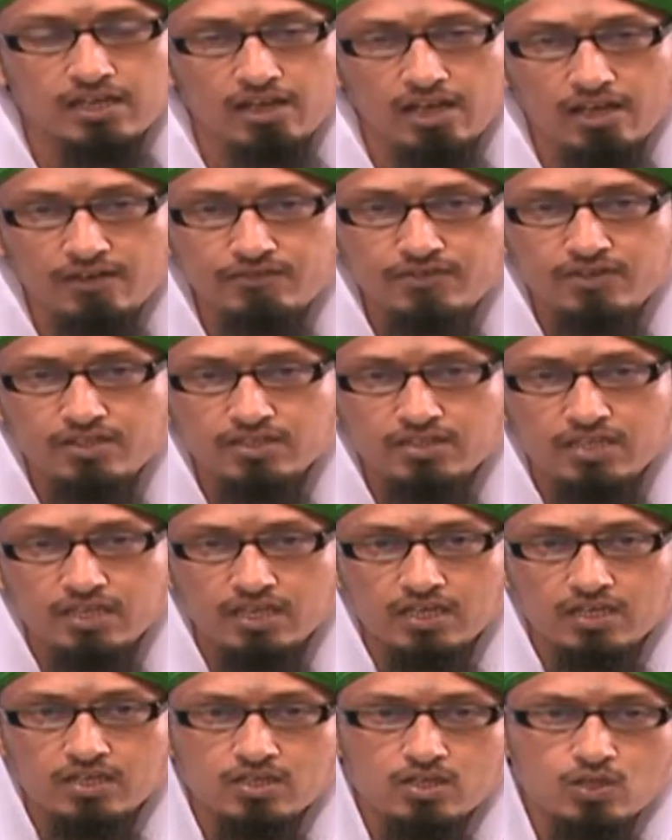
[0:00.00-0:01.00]

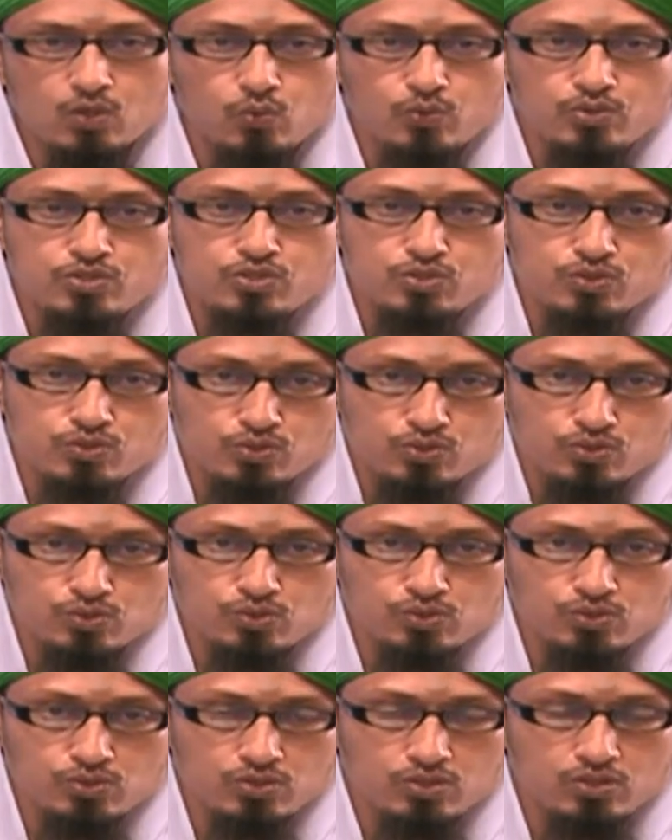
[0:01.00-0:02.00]
Everything which you do